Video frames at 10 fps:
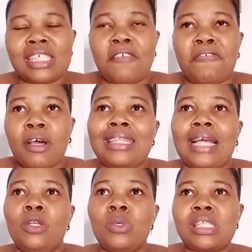You see, she felt
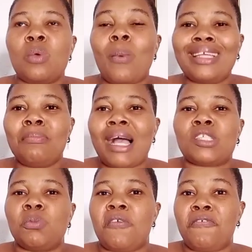that Lucy went
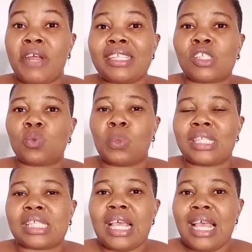back to be friends
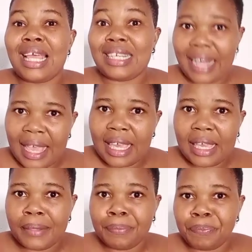with
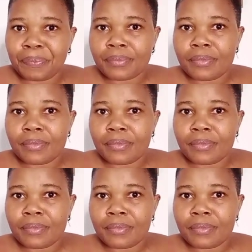Nengi,